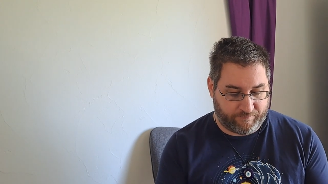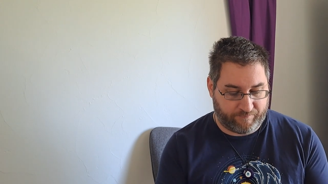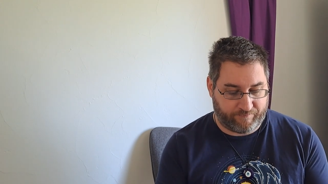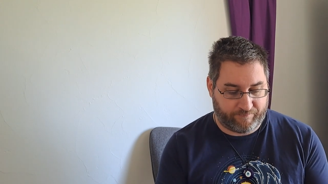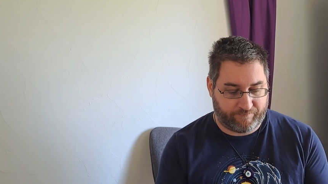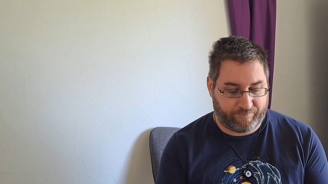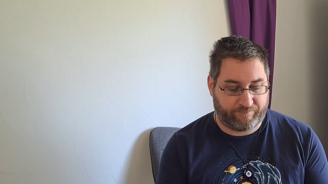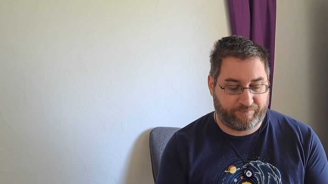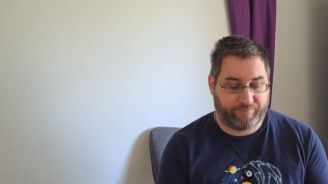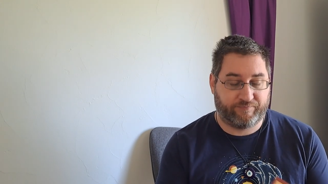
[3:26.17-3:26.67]

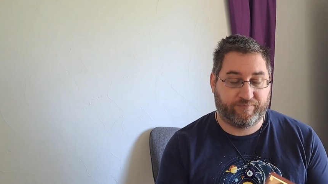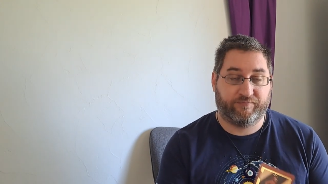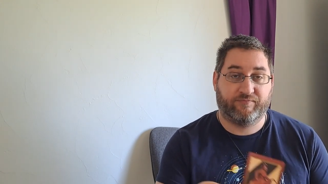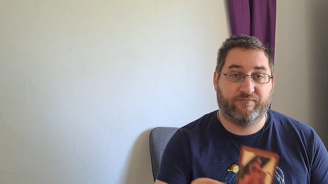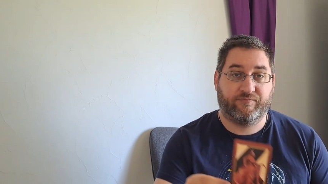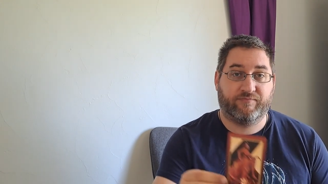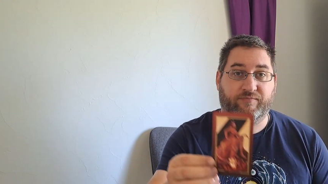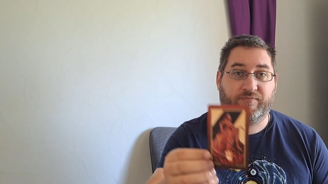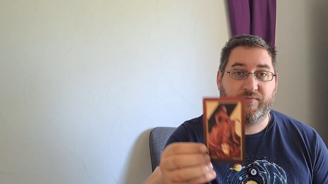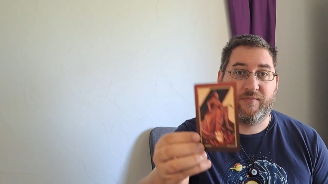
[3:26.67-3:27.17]

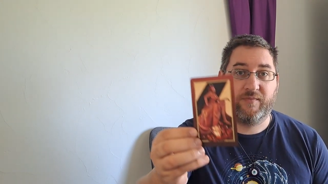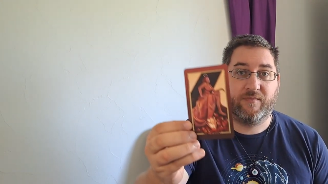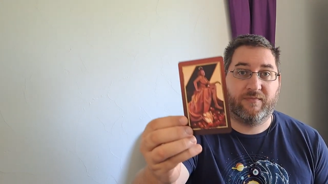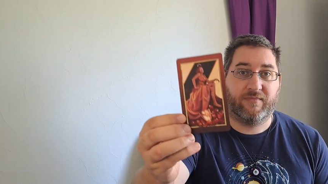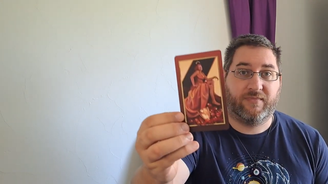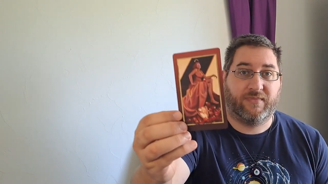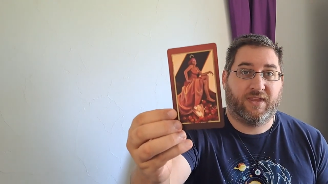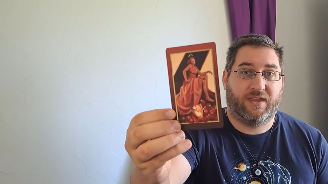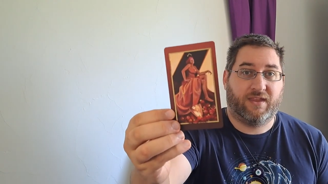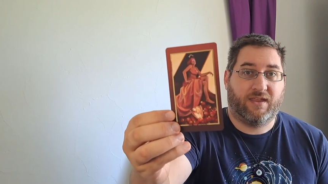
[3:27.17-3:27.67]

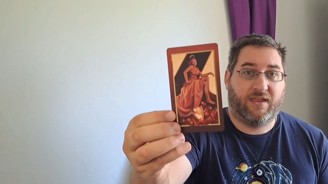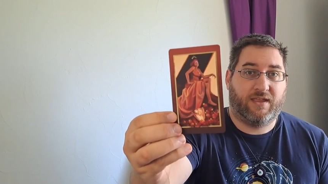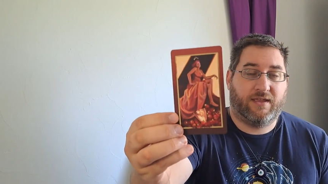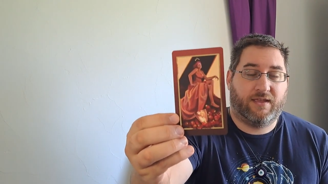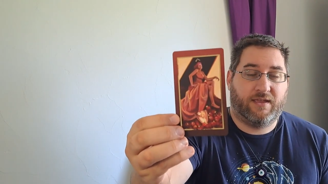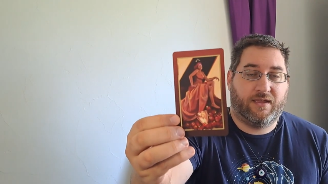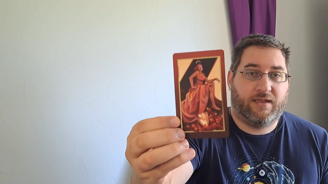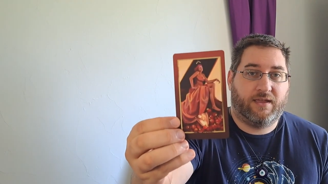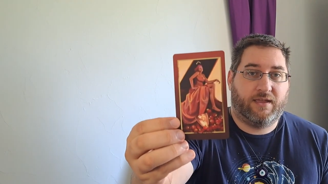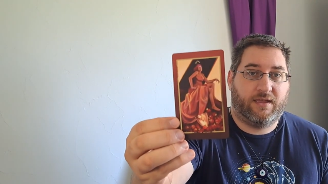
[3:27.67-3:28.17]

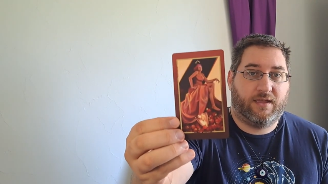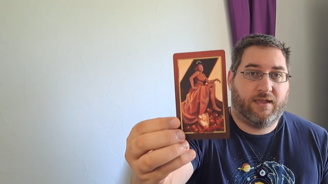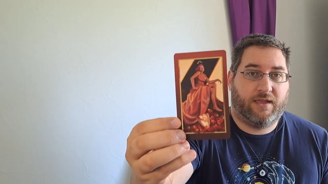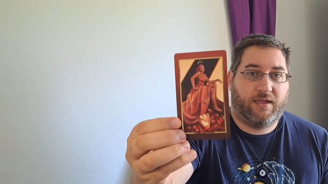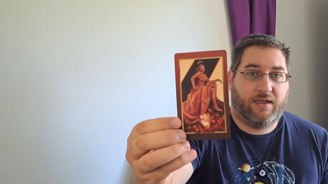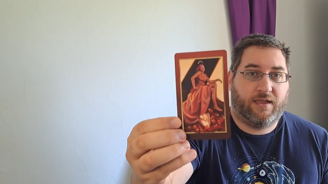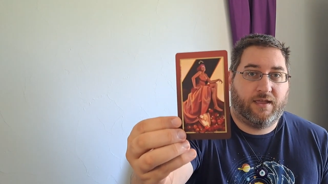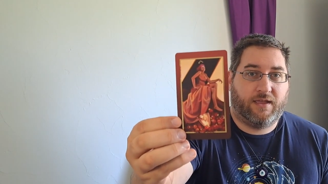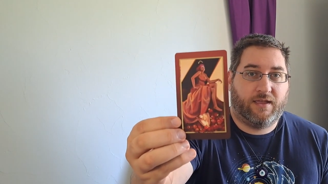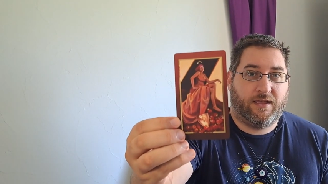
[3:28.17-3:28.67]

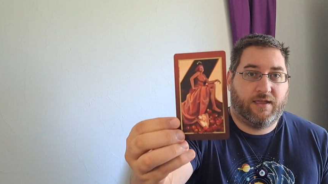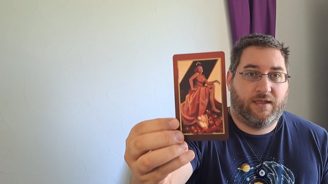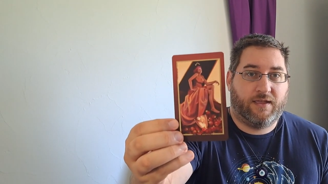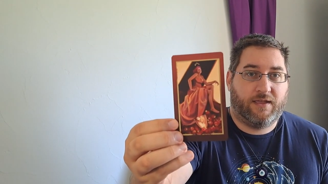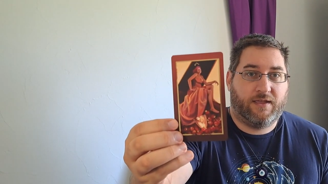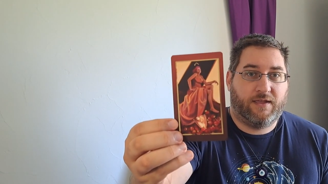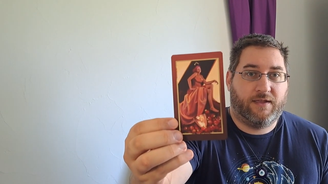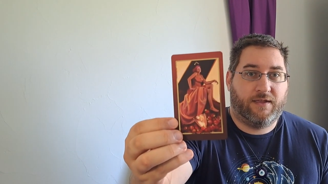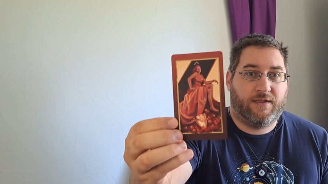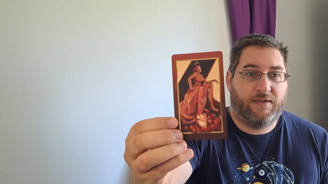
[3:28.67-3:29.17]

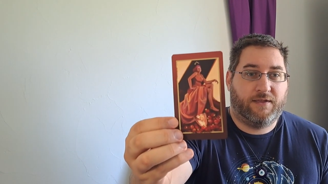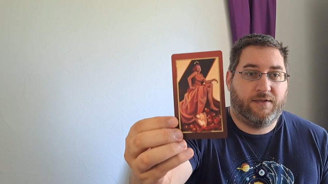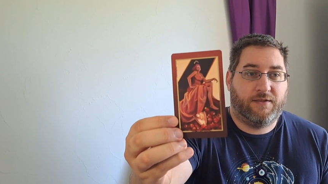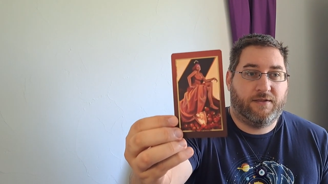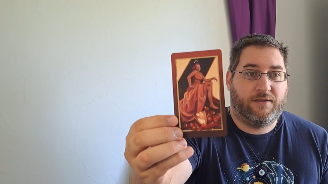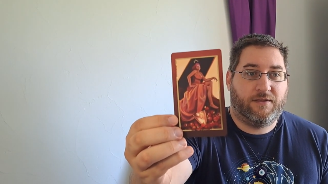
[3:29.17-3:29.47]
No one is speaking in this clip.